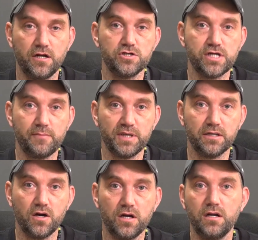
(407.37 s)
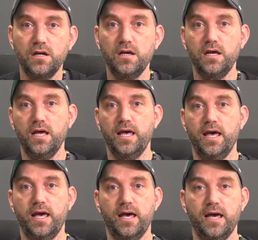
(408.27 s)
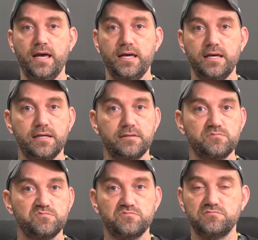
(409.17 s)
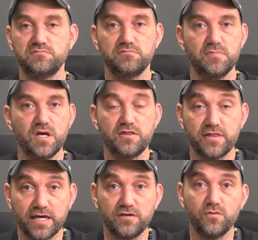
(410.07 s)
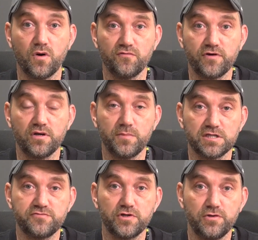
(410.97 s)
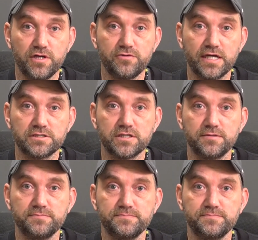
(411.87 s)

in our shopping cart, and thank you all very much for your interest.